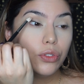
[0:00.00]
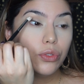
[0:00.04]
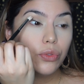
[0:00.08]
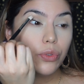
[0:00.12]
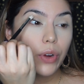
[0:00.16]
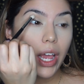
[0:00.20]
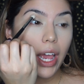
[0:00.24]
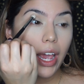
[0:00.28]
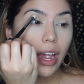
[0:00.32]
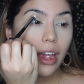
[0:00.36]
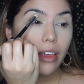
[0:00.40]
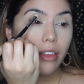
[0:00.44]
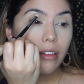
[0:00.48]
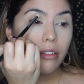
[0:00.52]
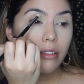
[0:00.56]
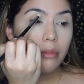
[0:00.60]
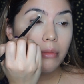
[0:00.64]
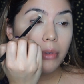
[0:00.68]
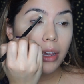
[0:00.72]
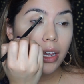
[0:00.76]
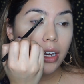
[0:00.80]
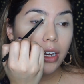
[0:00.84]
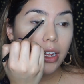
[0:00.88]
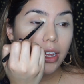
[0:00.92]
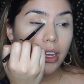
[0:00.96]
drag the
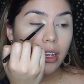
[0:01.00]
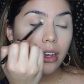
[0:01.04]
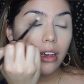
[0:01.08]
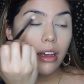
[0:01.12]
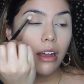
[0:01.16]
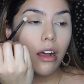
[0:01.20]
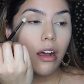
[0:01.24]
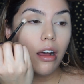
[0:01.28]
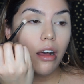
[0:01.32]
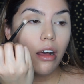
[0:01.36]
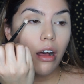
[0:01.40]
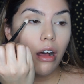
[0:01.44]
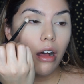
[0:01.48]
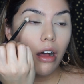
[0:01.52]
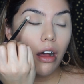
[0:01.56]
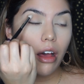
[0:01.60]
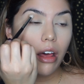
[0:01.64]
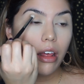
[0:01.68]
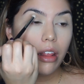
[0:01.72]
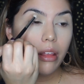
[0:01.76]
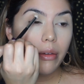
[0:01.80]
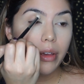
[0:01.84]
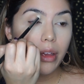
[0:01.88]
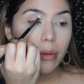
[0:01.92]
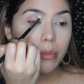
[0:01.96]
remaining
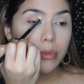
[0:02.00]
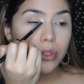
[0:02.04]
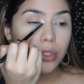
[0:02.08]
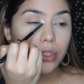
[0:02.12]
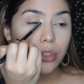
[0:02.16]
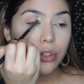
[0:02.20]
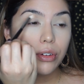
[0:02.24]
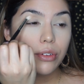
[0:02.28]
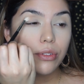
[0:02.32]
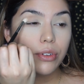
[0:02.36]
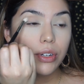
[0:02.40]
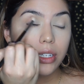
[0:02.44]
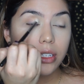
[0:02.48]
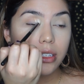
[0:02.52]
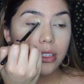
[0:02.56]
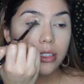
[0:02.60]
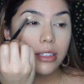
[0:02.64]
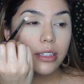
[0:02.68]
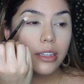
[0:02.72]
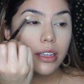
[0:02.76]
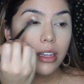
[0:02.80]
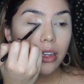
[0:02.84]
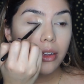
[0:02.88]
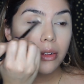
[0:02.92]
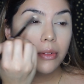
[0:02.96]
all the way up to the
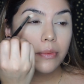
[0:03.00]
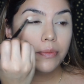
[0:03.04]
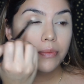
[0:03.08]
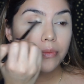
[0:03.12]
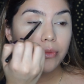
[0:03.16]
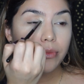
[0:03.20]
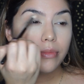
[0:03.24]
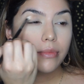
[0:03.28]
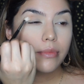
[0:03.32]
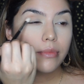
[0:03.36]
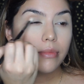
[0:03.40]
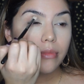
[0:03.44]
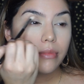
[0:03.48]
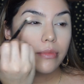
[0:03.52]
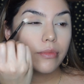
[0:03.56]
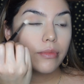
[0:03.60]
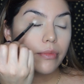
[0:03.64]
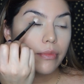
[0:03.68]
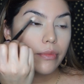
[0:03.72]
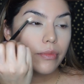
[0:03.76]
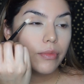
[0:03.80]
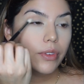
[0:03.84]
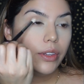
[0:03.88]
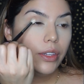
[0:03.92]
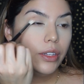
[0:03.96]
crease.
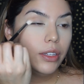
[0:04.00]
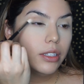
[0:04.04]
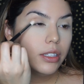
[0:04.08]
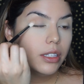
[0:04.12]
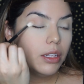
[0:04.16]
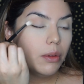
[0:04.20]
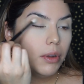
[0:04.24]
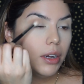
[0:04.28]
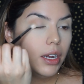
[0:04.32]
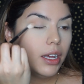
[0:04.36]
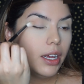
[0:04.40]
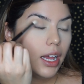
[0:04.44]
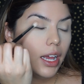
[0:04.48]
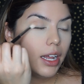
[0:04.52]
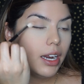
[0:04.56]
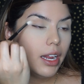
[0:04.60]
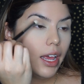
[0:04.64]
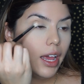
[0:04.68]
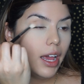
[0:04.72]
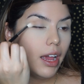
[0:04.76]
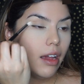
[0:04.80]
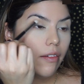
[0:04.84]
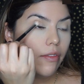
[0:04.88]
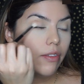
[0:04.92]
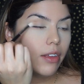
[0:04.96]
And you still want to kind
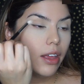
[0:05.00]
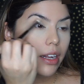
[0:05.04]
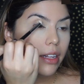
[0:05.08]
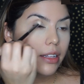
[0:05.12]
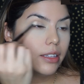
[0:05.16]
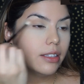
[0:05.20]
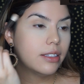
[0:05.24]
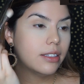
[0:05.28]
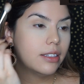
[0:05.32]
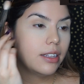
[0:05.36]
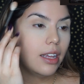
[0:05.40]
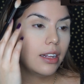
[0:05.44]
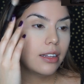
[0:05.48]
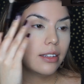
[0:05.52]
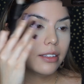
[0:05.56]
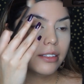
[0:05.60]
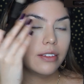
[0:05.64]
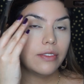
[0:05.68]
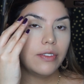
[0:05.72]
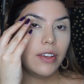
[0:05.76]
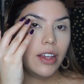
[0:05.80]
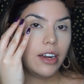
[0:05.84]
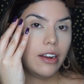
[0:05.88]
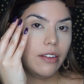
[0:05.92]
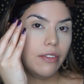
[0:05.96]
of have that
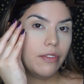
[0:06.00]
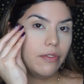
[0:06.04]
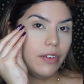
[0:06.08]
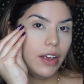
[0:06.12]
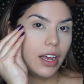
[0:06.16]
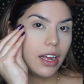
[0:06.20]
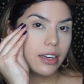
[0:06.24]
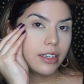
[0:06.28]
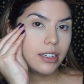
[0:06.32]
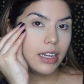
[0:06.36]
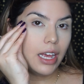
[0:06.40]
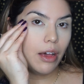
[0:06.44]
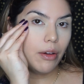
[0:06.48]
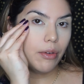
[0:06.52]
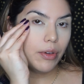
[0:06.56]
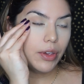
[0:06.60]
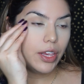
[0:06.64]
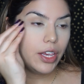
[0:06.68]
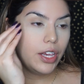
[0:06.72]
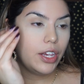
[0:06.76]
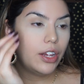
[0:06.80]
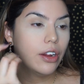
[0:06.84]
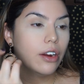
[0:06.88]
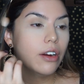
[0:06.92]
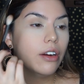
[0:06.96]
intensified effect out
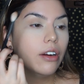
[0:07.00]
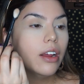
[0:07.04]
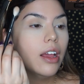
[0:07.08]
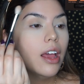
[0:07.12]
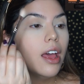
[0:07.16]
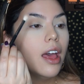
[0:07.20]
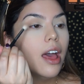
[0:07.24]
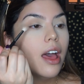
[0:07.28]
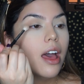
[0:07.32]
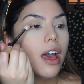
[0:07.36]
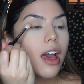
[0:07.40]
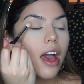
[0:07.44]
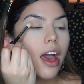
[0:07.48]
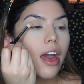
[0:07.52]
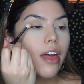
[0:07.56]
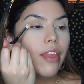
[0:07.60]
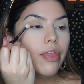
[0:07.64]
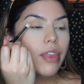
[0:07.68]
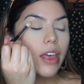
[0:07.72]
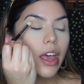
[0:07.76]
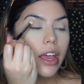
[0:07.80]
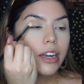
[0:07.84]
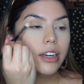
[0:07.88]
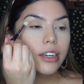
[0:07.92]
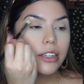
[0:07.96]
here
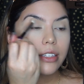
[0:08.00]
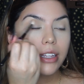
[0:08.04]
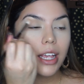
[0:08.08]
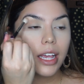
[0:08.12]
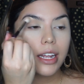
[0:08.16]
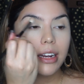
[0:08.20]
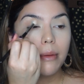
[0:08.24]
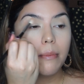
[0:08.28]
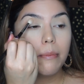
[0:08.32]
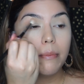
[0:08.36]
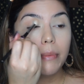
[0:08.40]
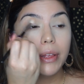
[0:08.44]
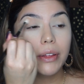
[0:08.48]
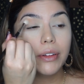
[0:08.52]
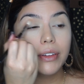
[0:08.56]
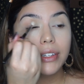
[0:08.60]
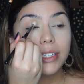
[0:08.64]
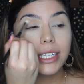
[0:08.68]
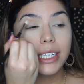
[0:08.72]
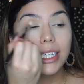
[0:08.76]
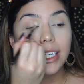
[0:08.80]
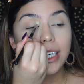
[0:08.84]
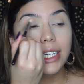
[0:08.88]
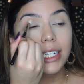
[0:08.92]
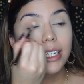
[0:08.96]
and then just kind of
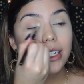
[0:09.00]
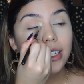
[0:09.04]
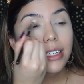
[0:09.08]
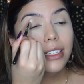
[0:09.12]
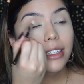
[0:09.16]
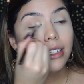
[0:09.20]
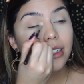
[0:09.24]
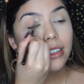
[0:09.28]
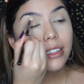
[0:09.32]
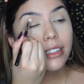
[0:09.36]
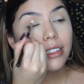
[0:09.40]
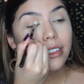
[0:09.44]
build in.